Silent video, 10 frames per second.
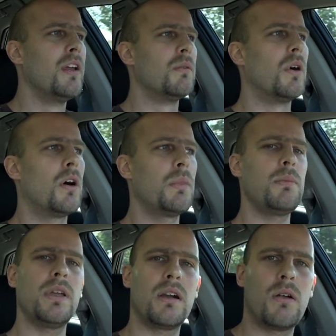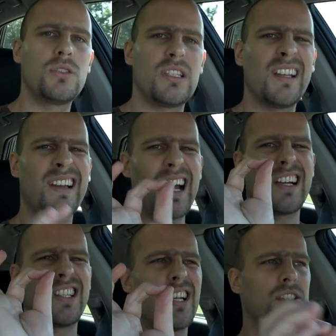Well, maybe I roasted the
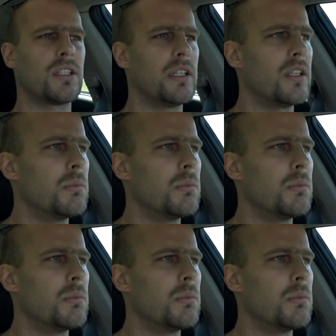tires just a little